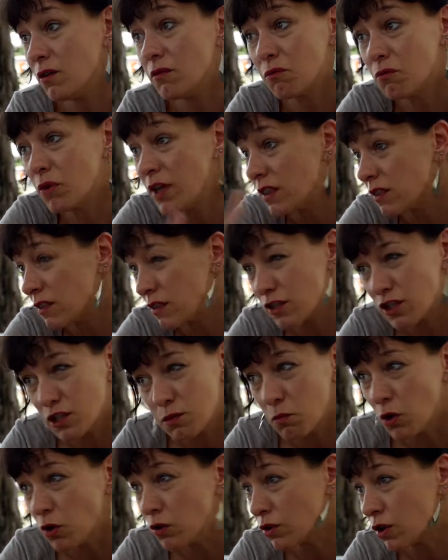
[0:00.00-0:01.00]
with
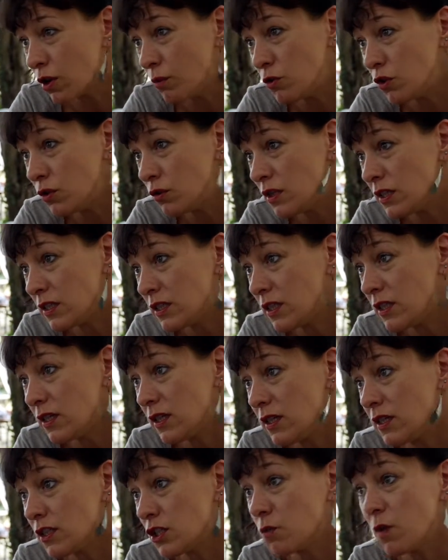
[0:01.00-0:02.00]
small
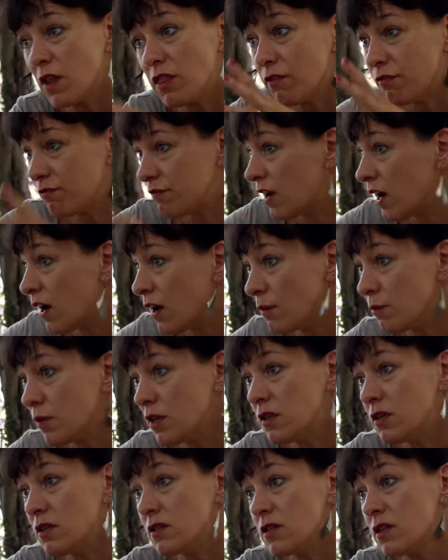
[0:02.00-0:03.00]
communities, with the
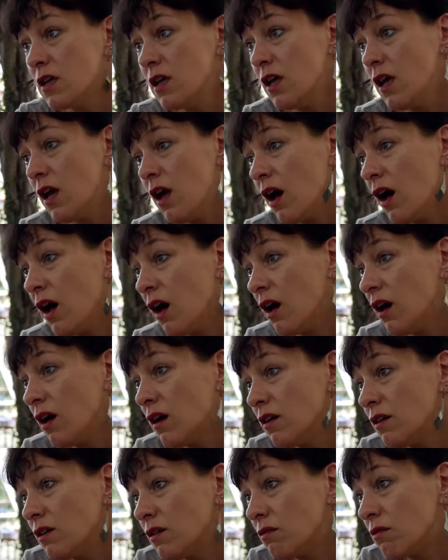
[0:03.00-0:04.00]
farmers,
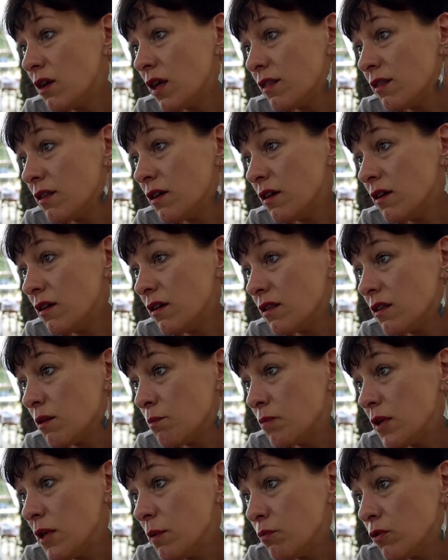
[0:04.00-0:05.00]
with the
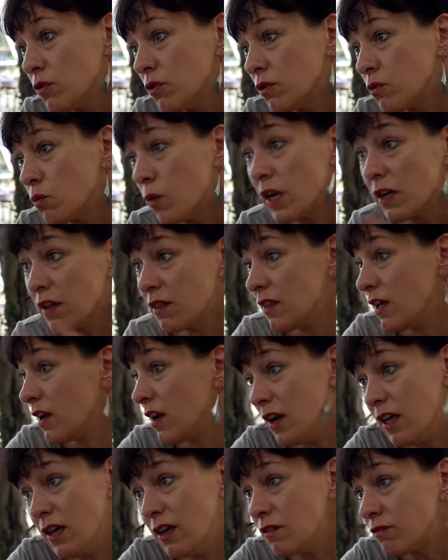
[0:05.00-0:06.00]
people where they
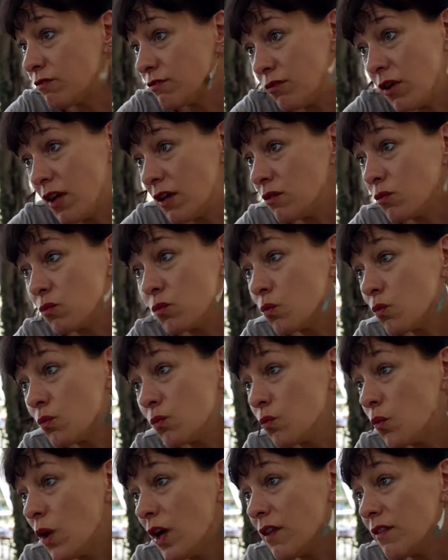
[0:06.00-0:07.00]
live
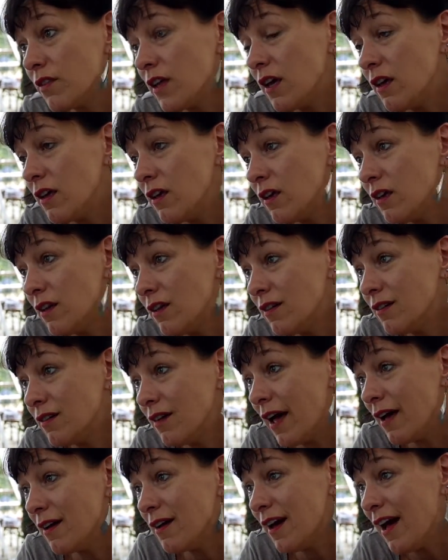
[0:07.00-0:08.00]
and where they
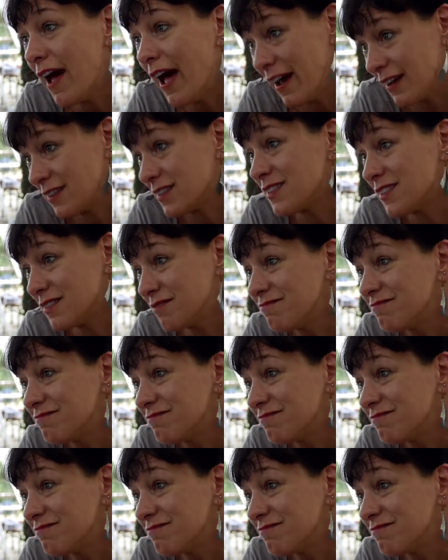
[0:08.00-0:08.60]
act.